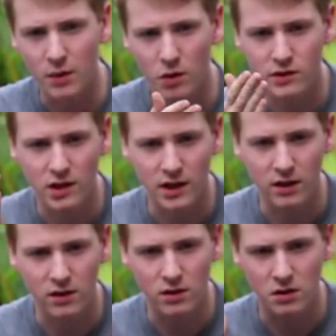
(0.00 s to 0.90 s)
I was
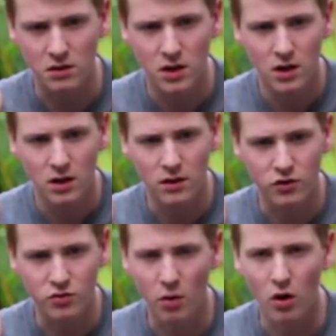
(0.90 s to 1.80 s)
like the the
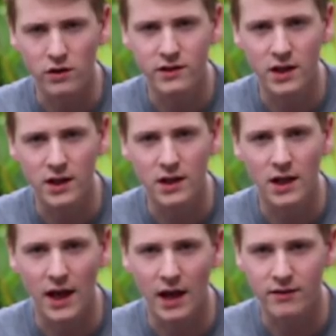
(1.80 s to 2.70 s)
smallest kid in
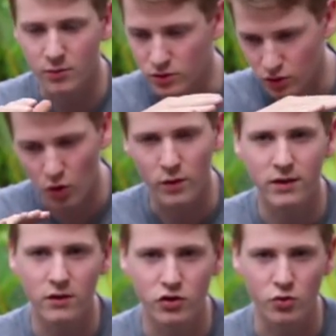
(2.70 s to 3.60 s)
class. I was always
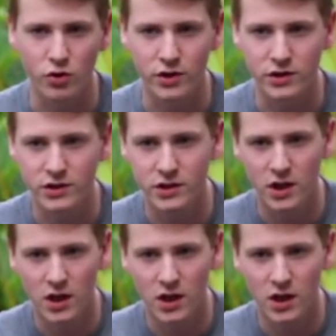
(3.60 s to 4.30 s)
the shortest.